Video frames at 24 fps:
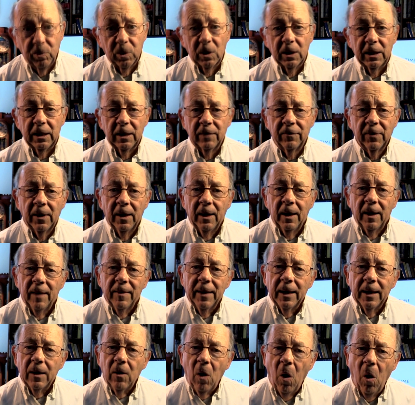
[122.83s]
belief,
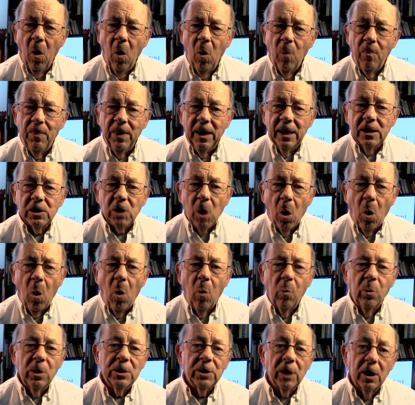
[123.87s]
that hope is
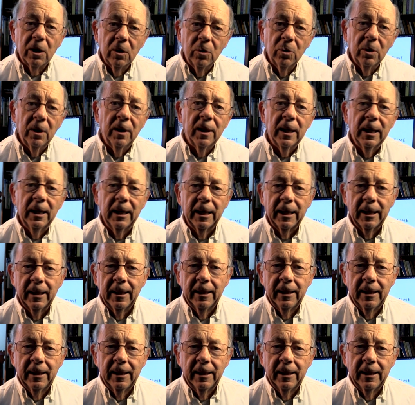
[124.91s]
always a good thing.